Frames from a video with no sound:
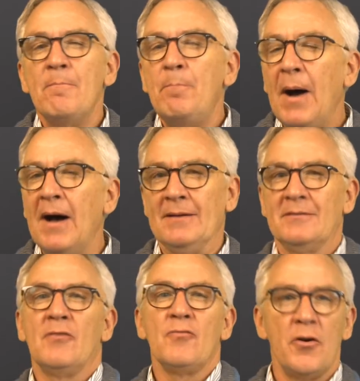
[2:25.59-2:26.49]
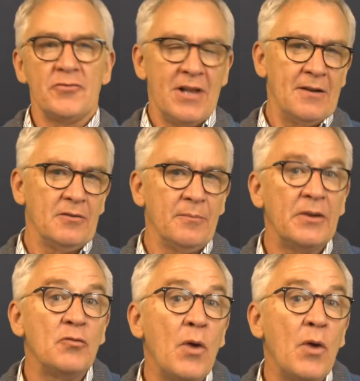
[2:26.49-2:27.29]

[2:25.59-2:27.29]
But, wrote Jagelman,